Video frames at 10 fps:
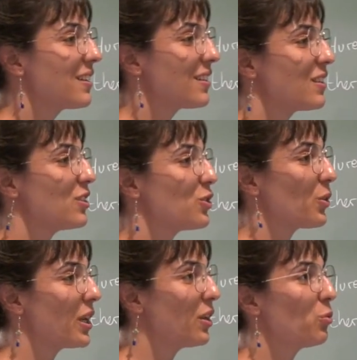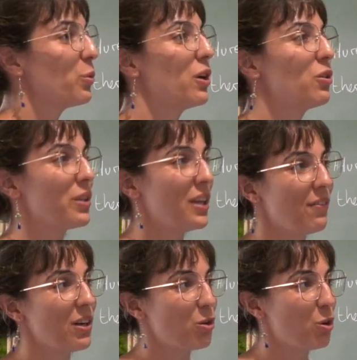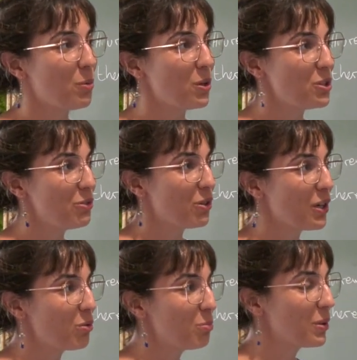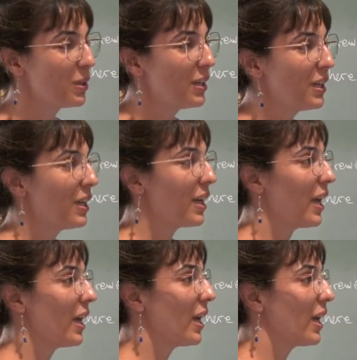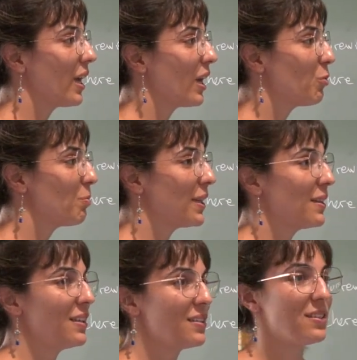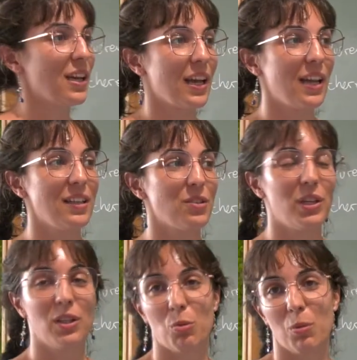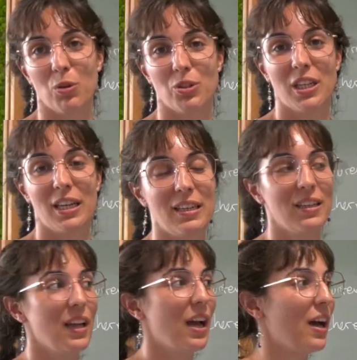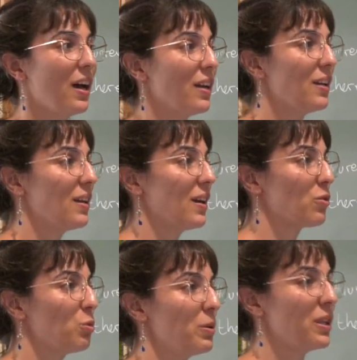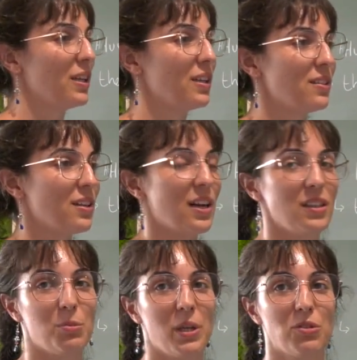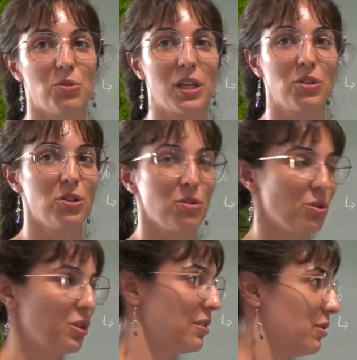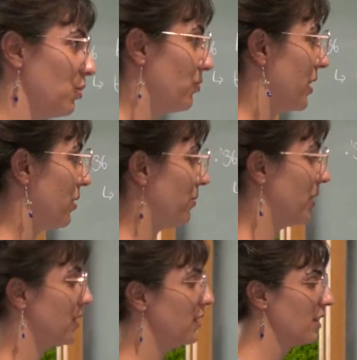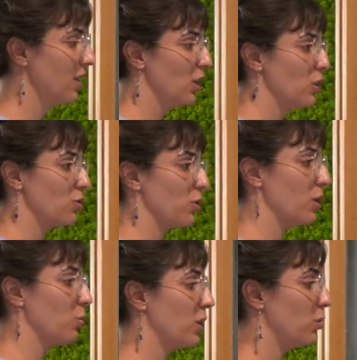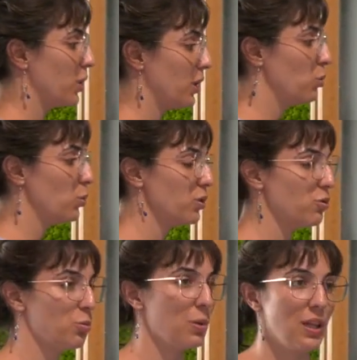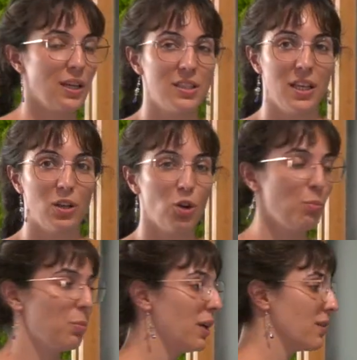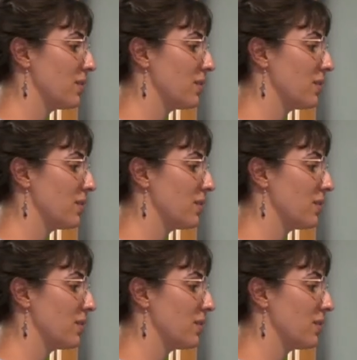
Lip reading: so then we already have a cohomology for a group. But this, again, is very topological, and a group in the end is an algebraic structure, so this is not very convincing. So then what you can do is to build a chain complex,